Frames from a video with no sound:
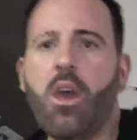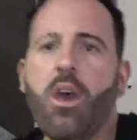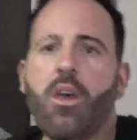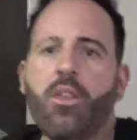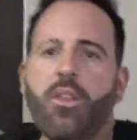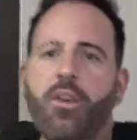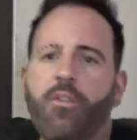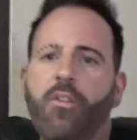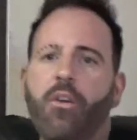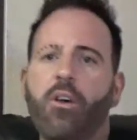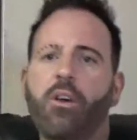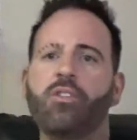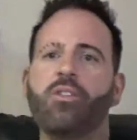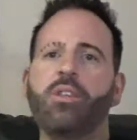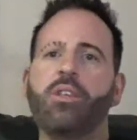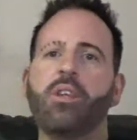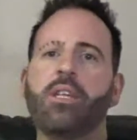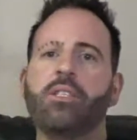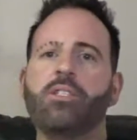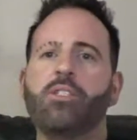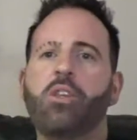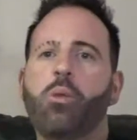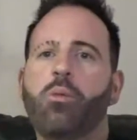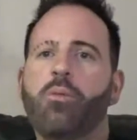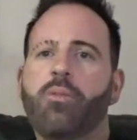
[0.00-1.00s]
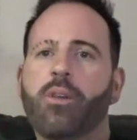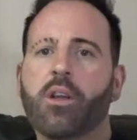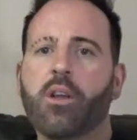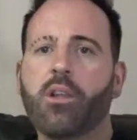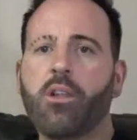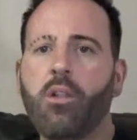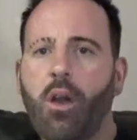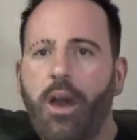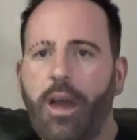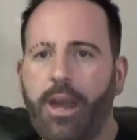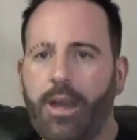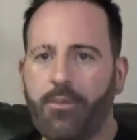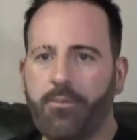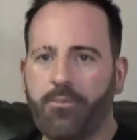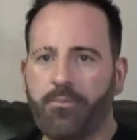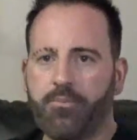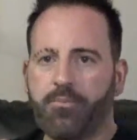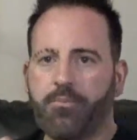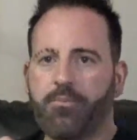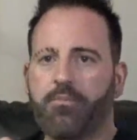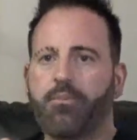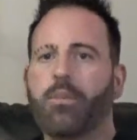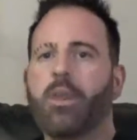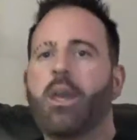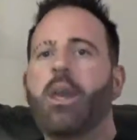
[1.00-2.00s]
the first thing I do with a client
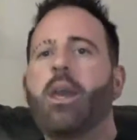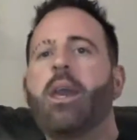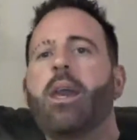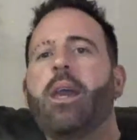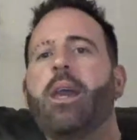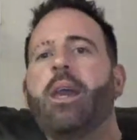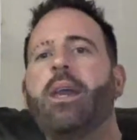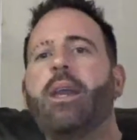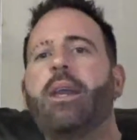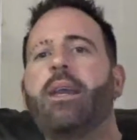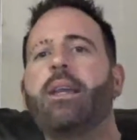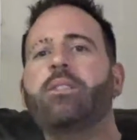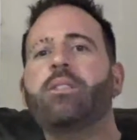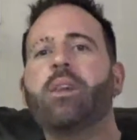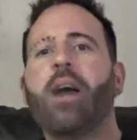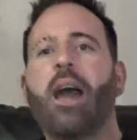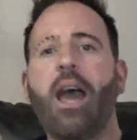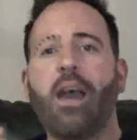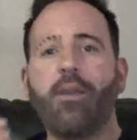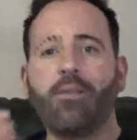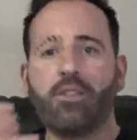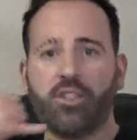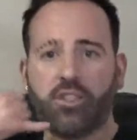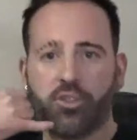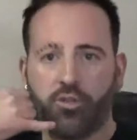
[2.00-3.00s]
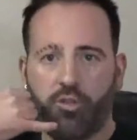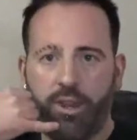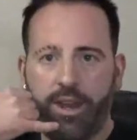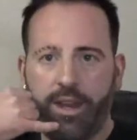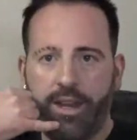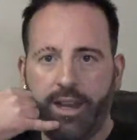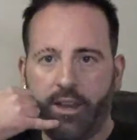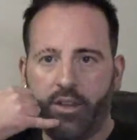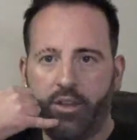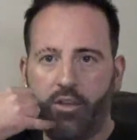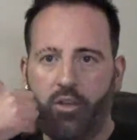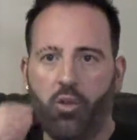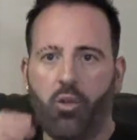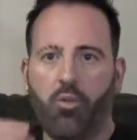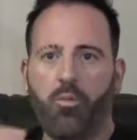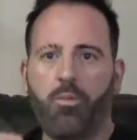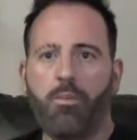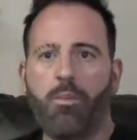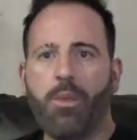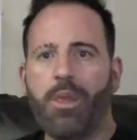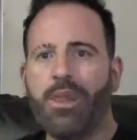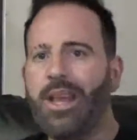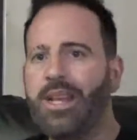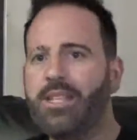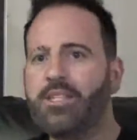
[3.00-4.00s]
is I have a screening call.
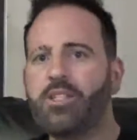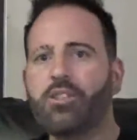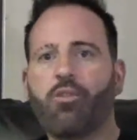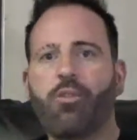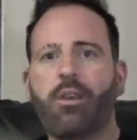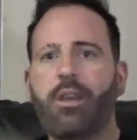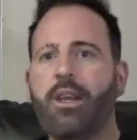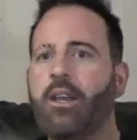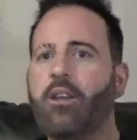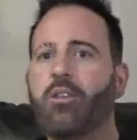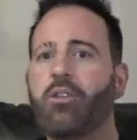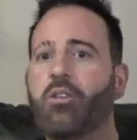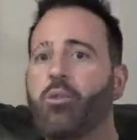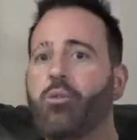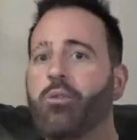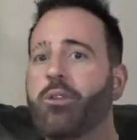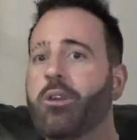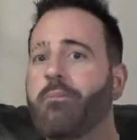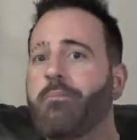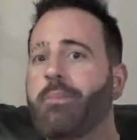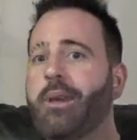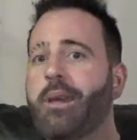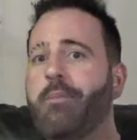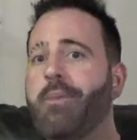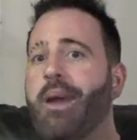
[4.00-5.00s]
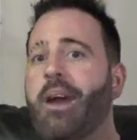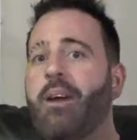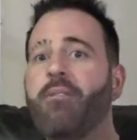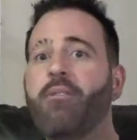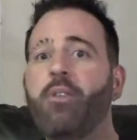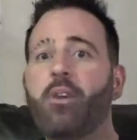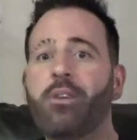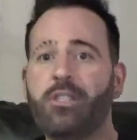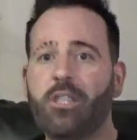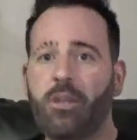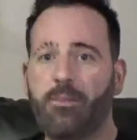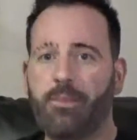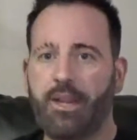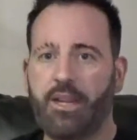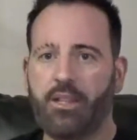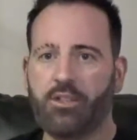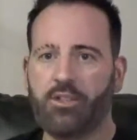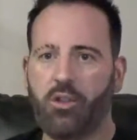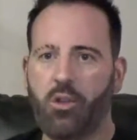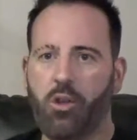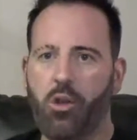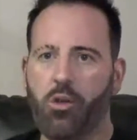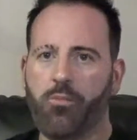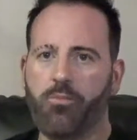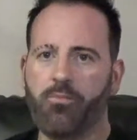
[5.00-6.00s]
And that screening call can be about 30 minutes
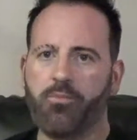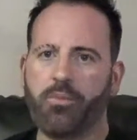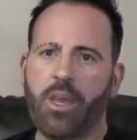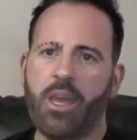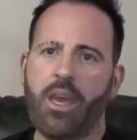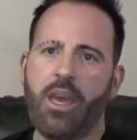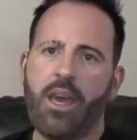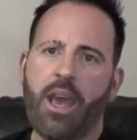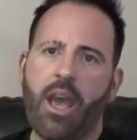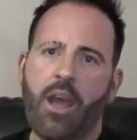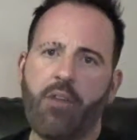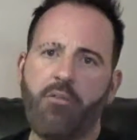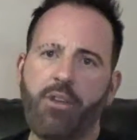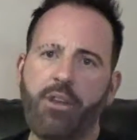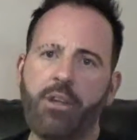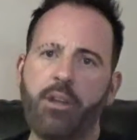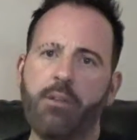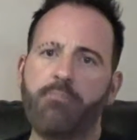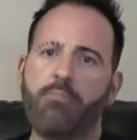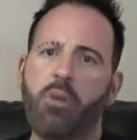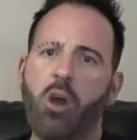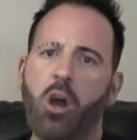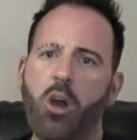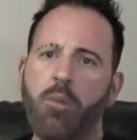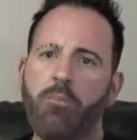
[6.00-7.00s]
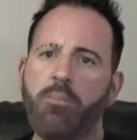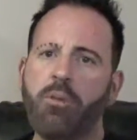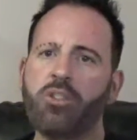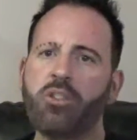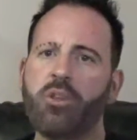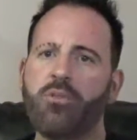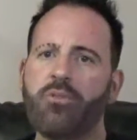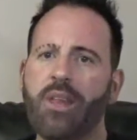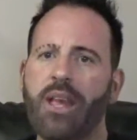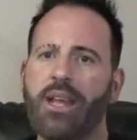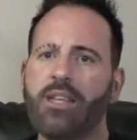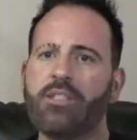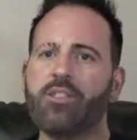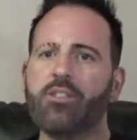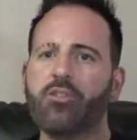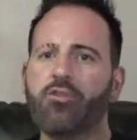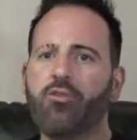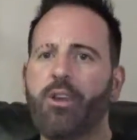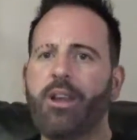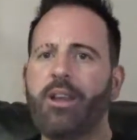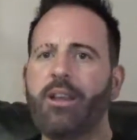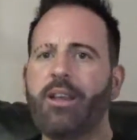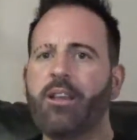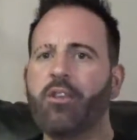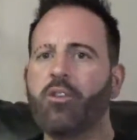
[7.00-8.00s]
long. And really the purpose of that
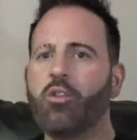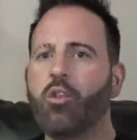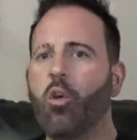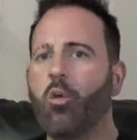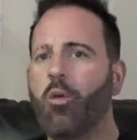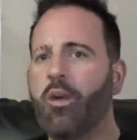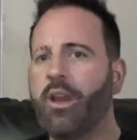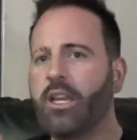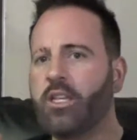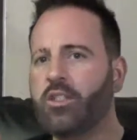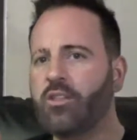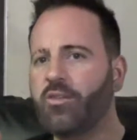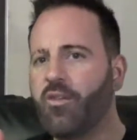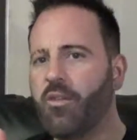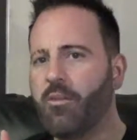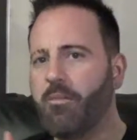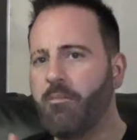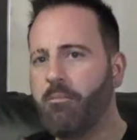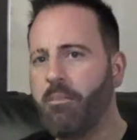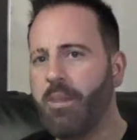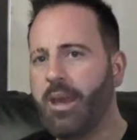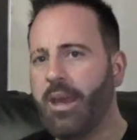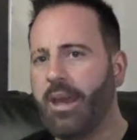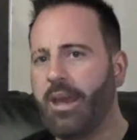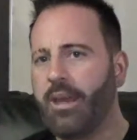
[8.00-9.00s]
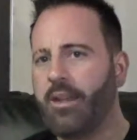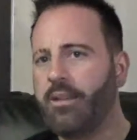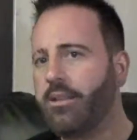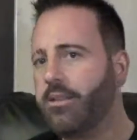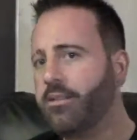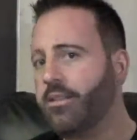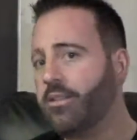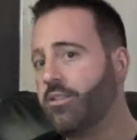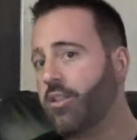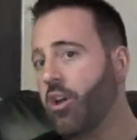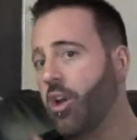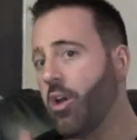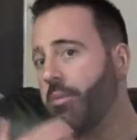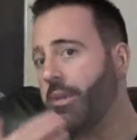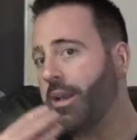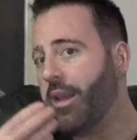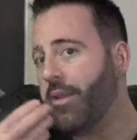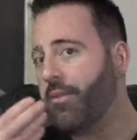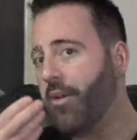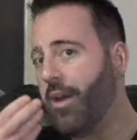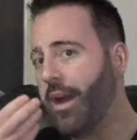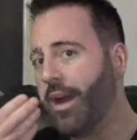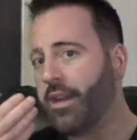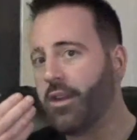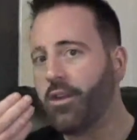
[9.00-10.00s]
screening call is for me to determine
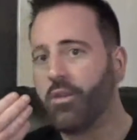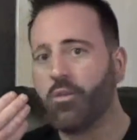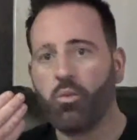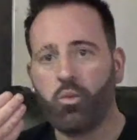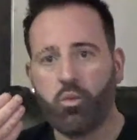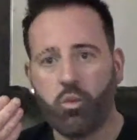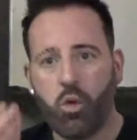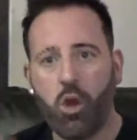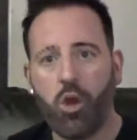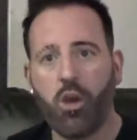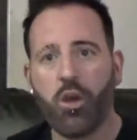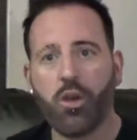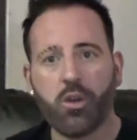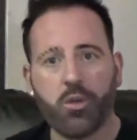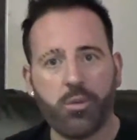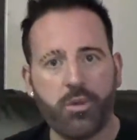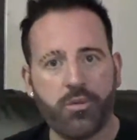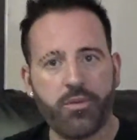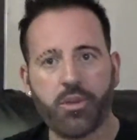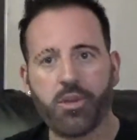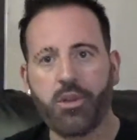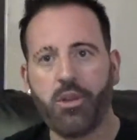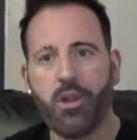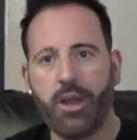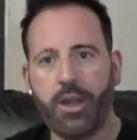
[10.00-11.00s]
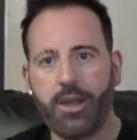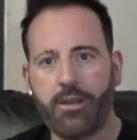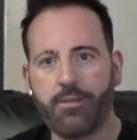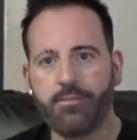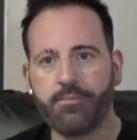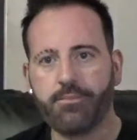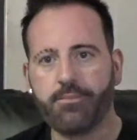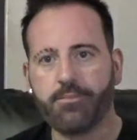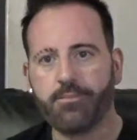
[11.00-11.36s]
if I can work with the client.